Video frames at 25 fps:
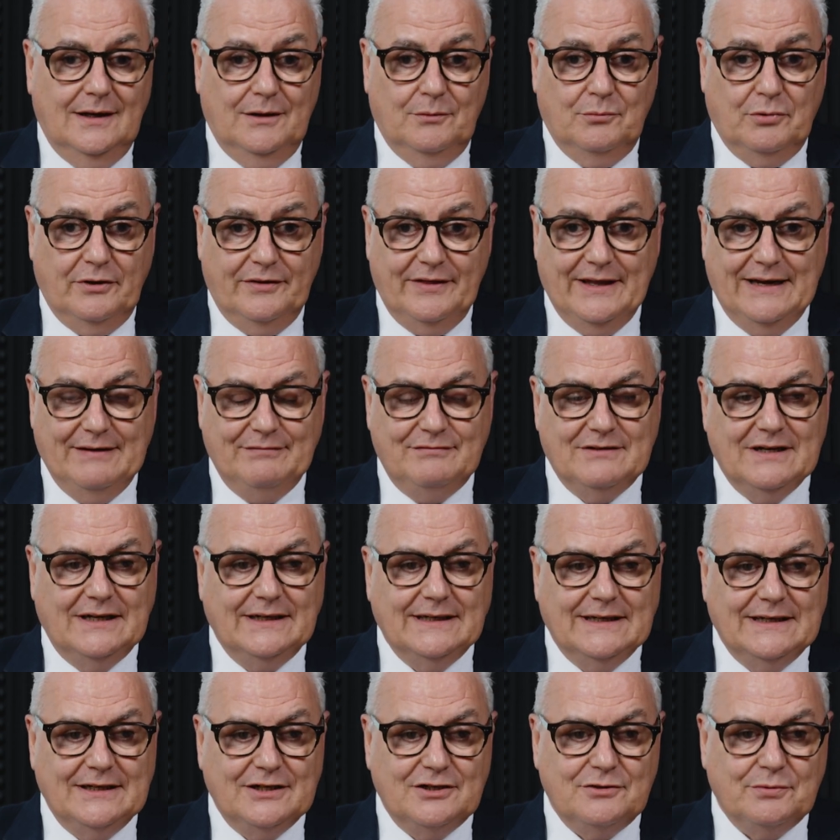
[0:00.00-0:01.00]
what they've
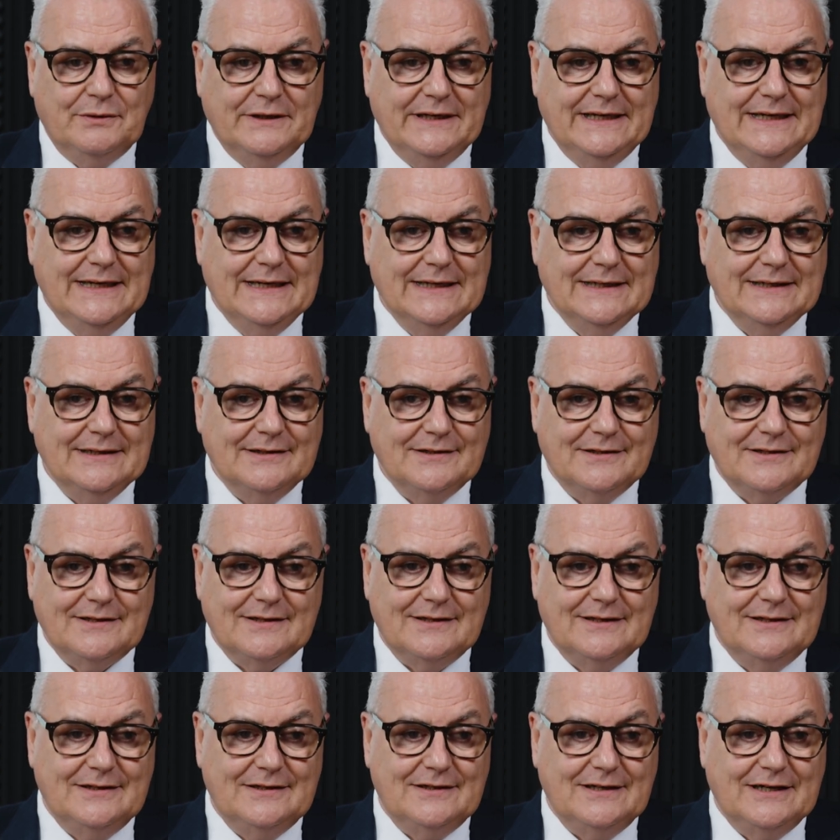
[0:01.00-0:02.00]
done in 20
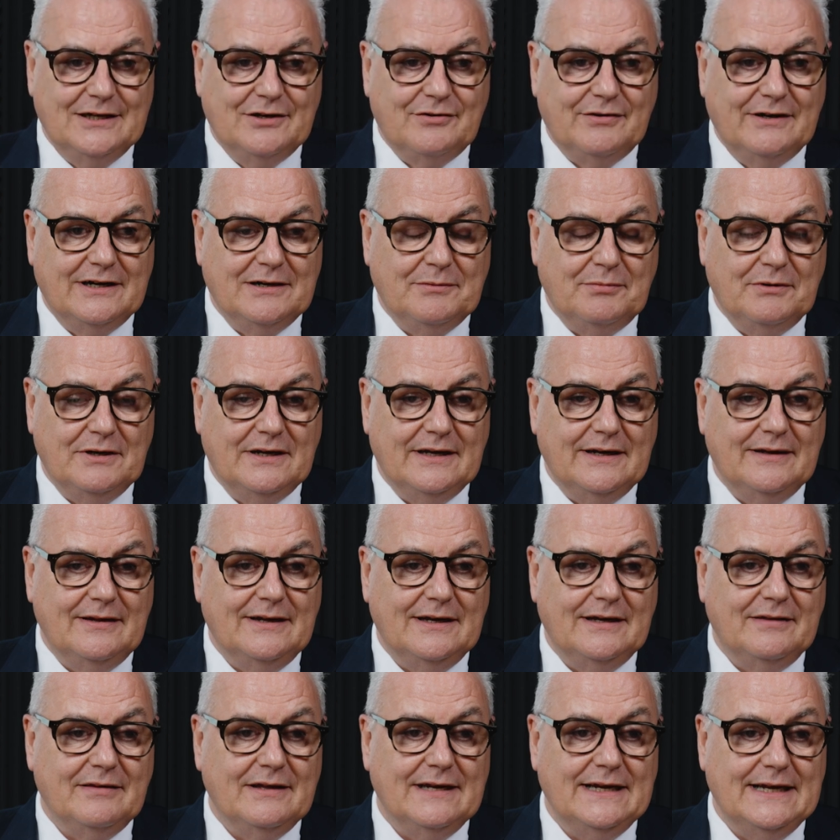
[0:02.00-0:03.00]
years is incredible. I
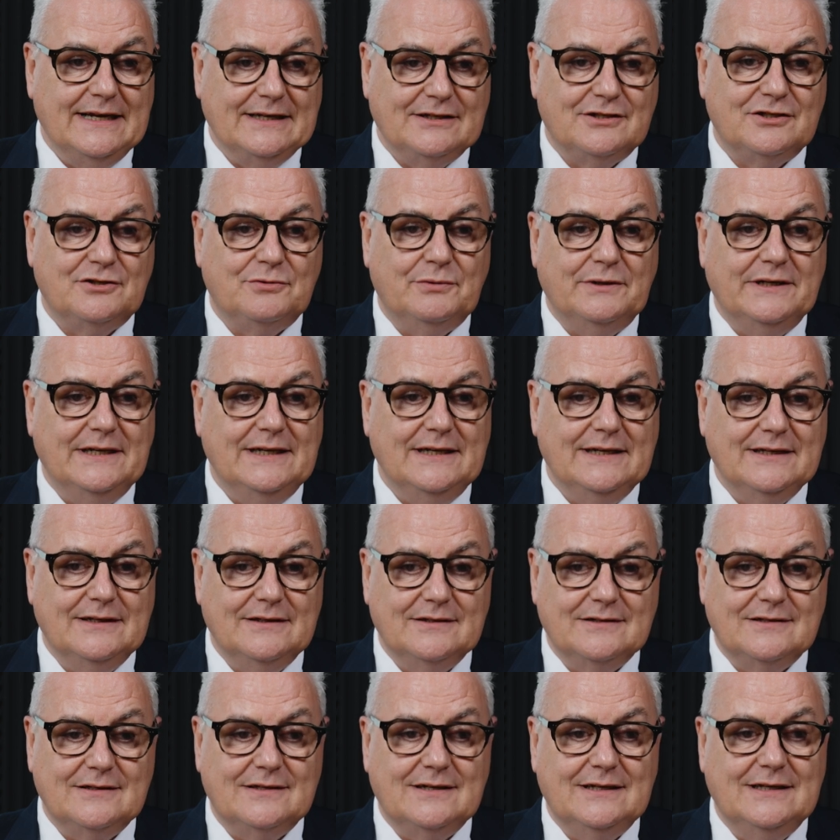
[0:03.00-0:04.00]
think the next 20
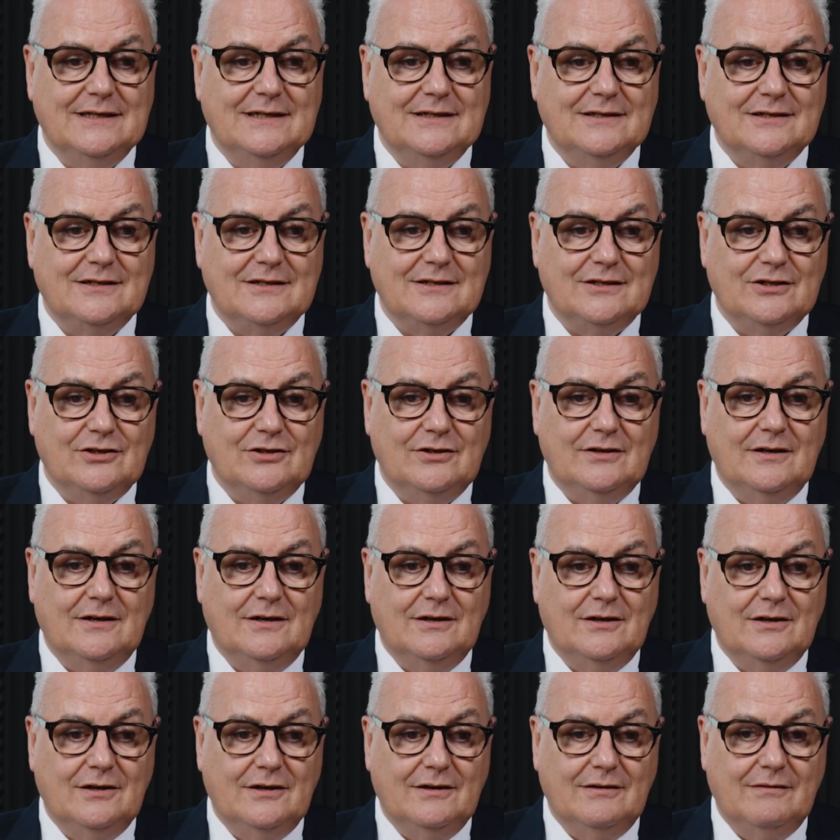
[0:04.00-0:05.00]
years is
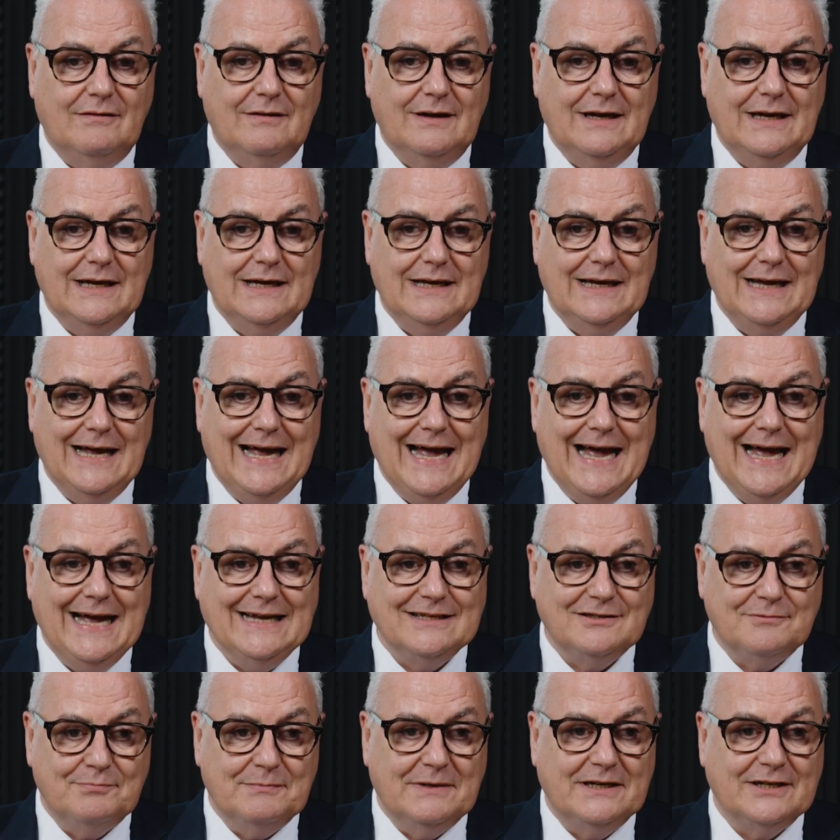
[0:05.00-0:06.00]

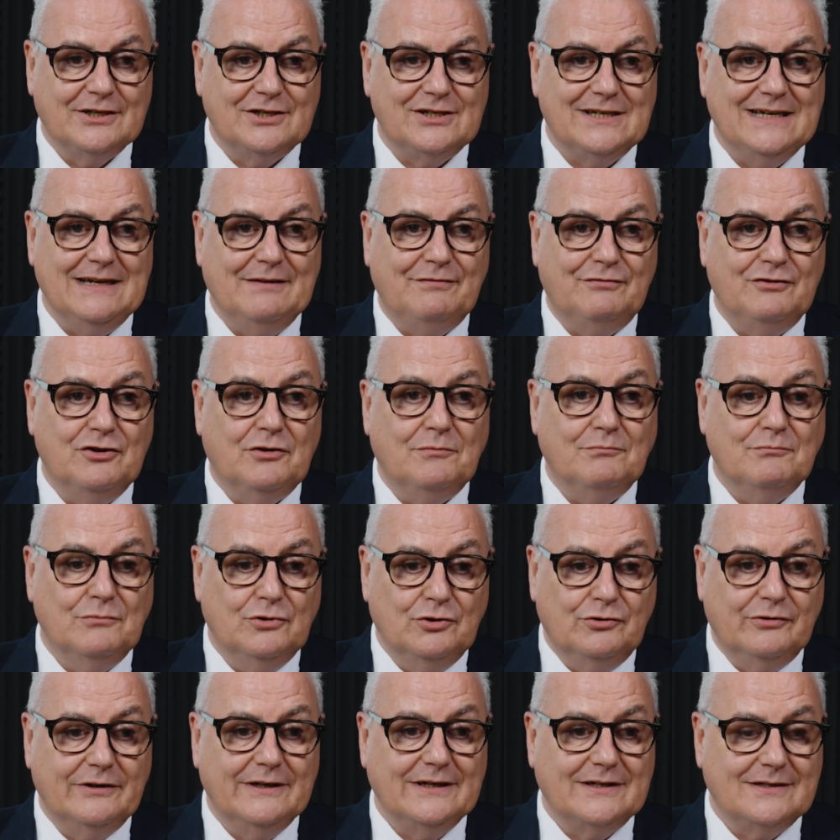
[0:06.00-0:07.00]
as much, if not
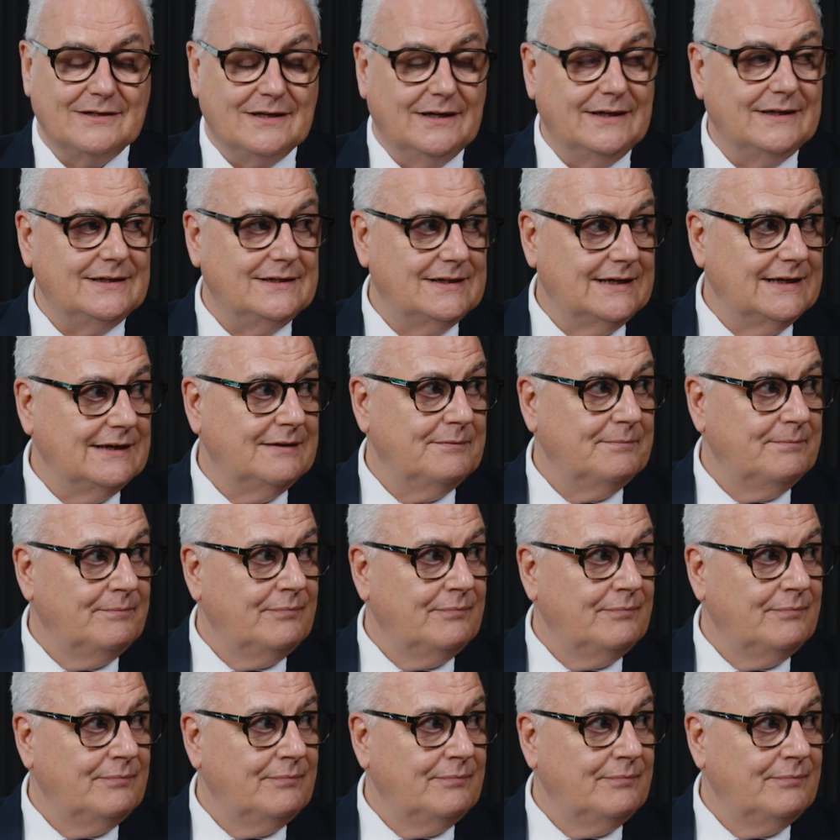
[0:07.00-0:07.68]
more, exciting.